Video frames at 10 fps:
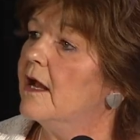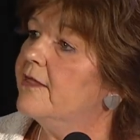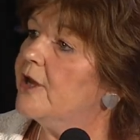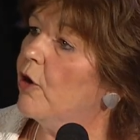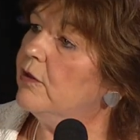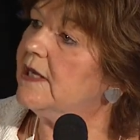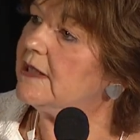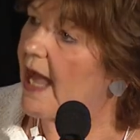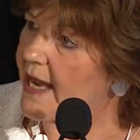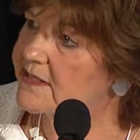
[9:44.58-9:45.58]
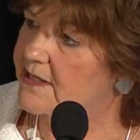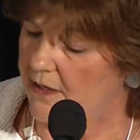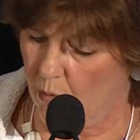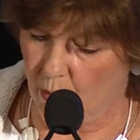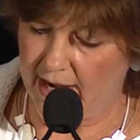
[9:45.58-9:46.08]
The only
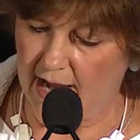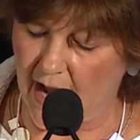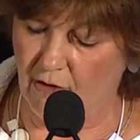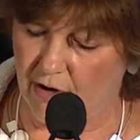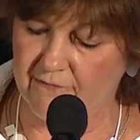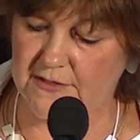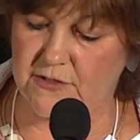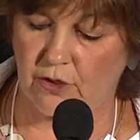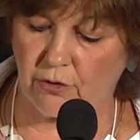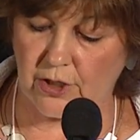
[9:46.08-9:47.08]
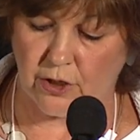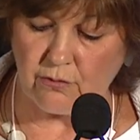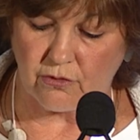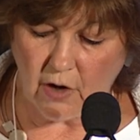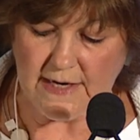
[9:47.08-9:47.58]
lasting way out of this
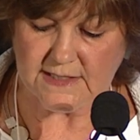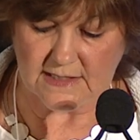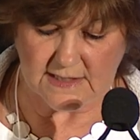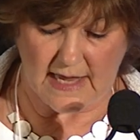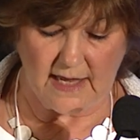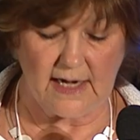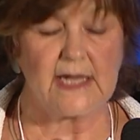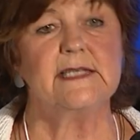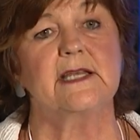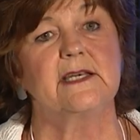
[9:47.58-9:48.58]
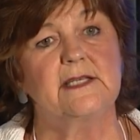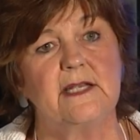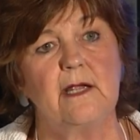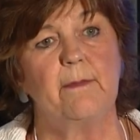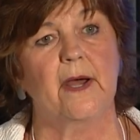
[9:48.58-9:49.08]
acute crisis, then, is
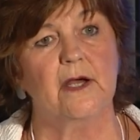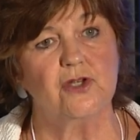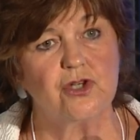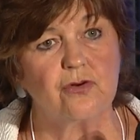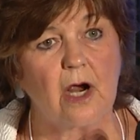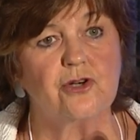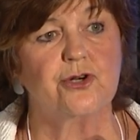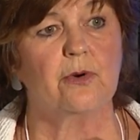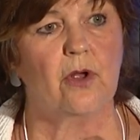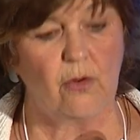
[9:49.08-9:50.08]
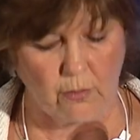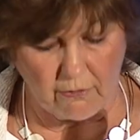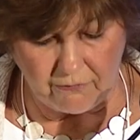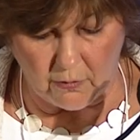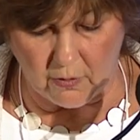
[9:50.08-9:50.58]
deep structural
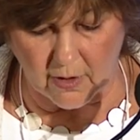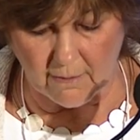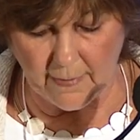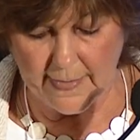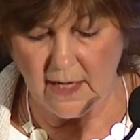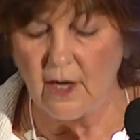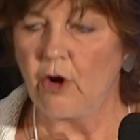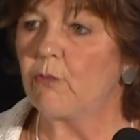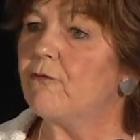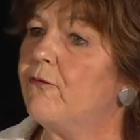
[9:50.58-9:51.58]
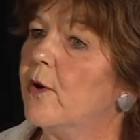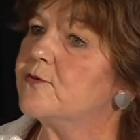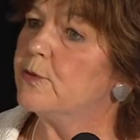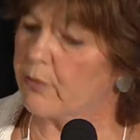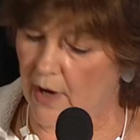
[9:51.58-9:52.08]
reform. reform
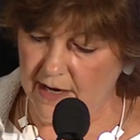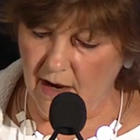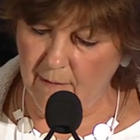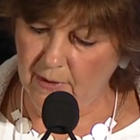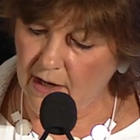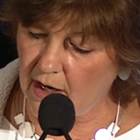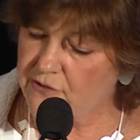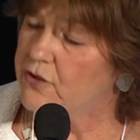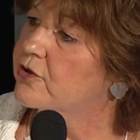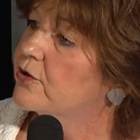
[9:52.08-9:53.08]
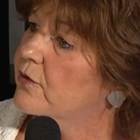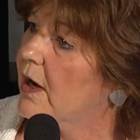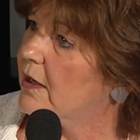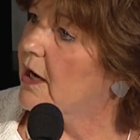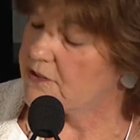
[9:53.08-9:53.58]
to break up
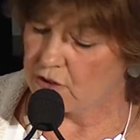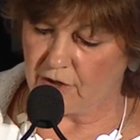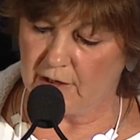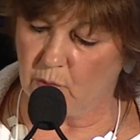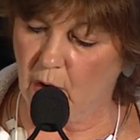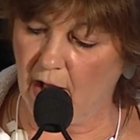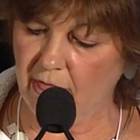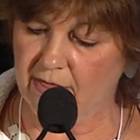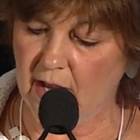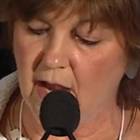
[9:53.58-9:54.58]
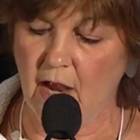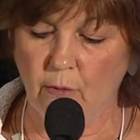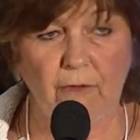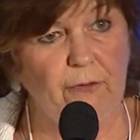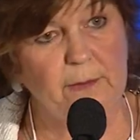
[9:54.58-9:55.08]
concentrated wealth,
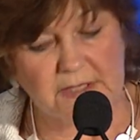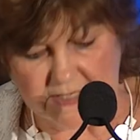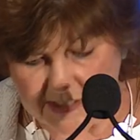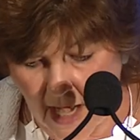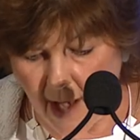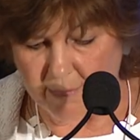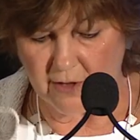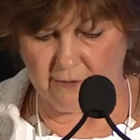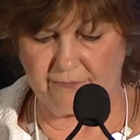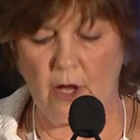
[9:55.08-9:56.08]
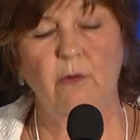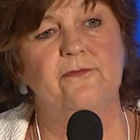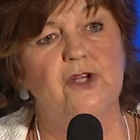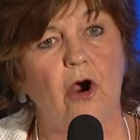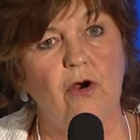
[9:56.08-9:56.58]
reform to stop the flow
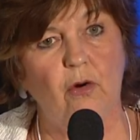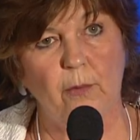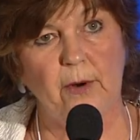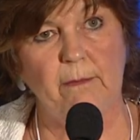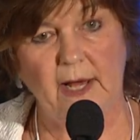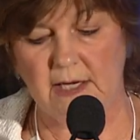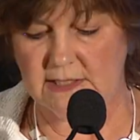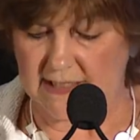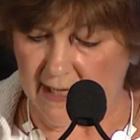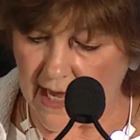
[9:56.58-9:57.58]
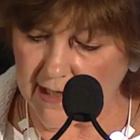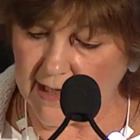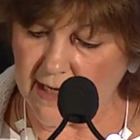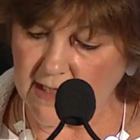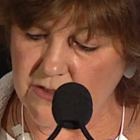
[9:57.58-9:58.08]
of dark corporate money to
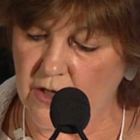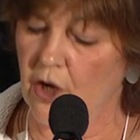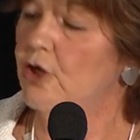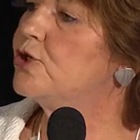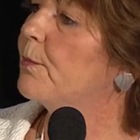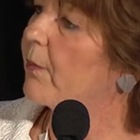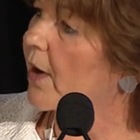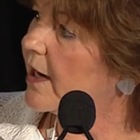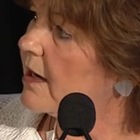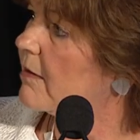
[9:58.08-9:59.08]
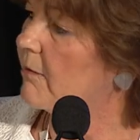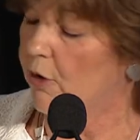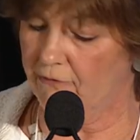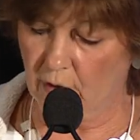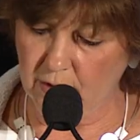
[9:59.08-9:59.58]
candidates, to bring
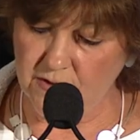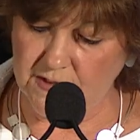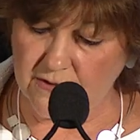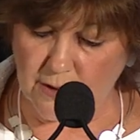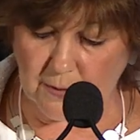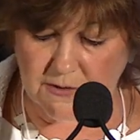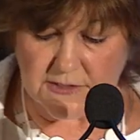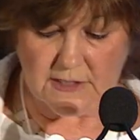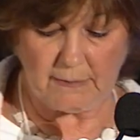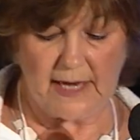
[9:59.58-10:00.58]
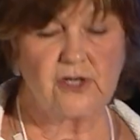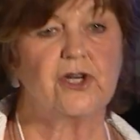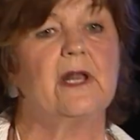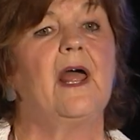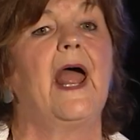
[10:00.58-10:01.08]
more voters into
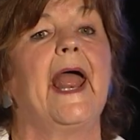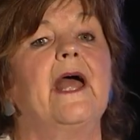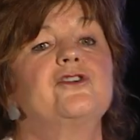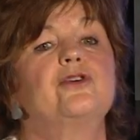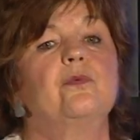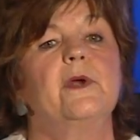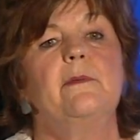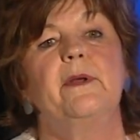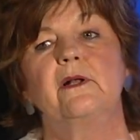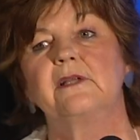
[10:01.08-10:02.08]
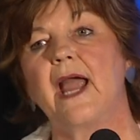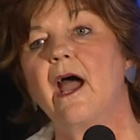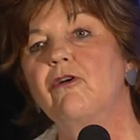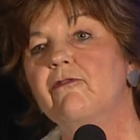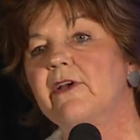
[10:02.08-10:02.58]
participation, and to rebuild
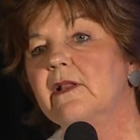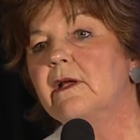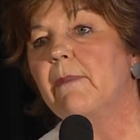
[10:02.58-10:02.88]
countervailing